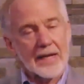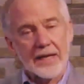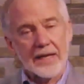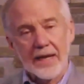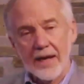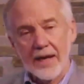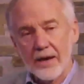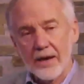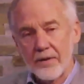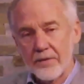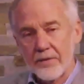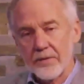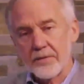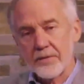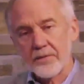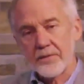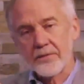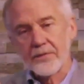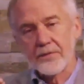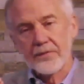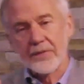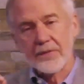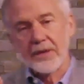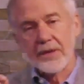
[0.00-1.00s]
Now,
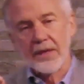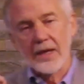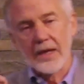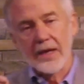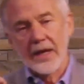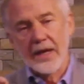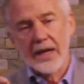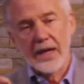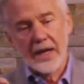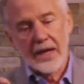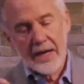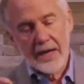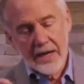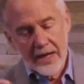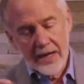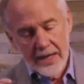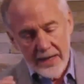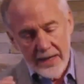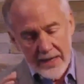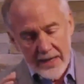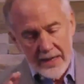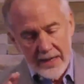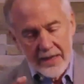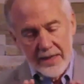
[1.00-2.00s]

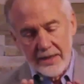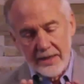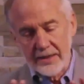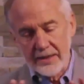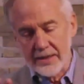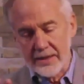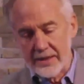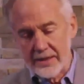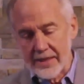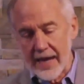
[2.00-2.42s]
this